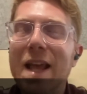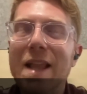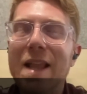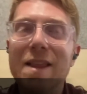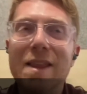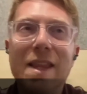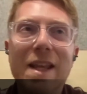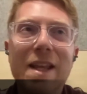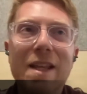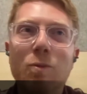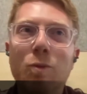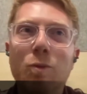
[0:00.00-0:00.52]
and
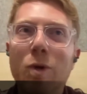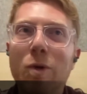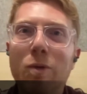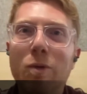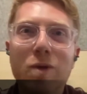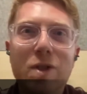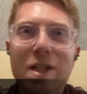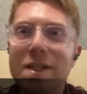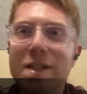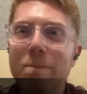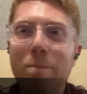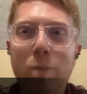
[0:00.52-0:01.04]
it will
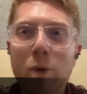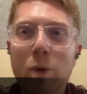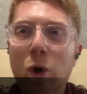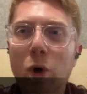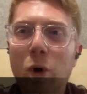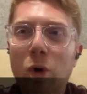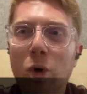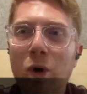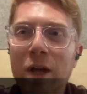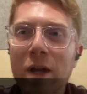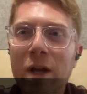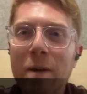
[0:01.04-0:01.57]
just
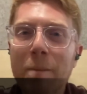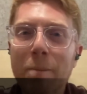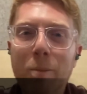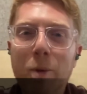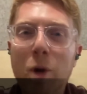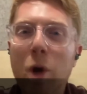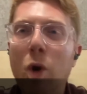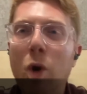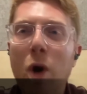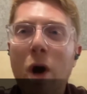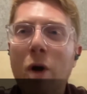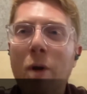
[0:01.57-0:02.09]
blow
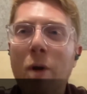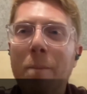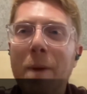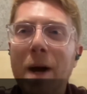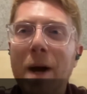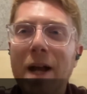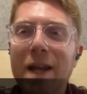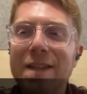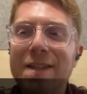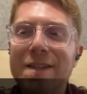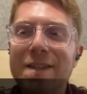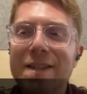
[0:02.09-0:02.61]
our
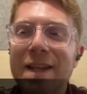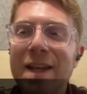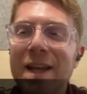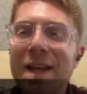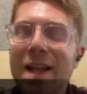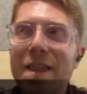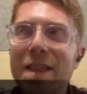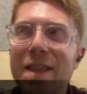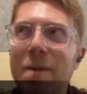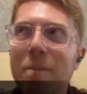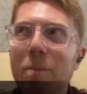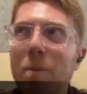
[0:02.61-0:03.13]
minds.
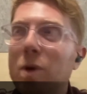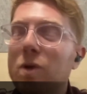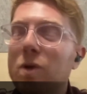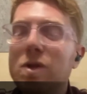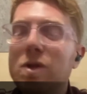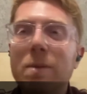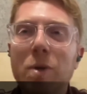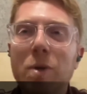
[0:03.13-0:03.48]
The most